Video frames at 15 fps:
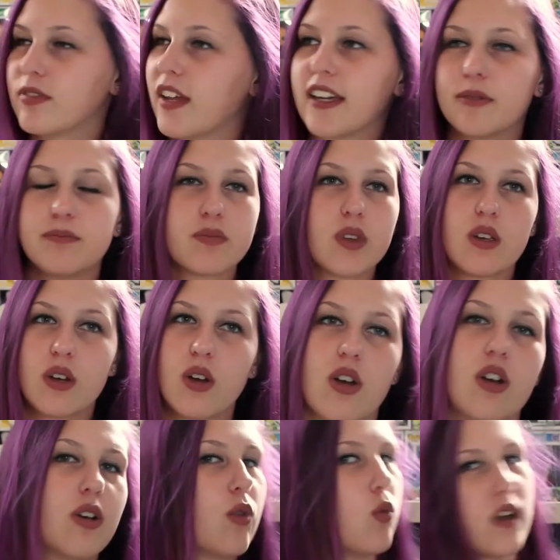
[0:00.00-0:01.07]
Like,
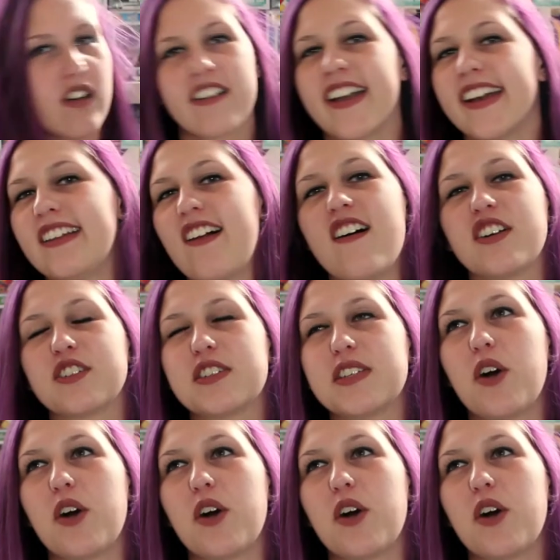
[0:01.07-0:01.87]
we gonna get along so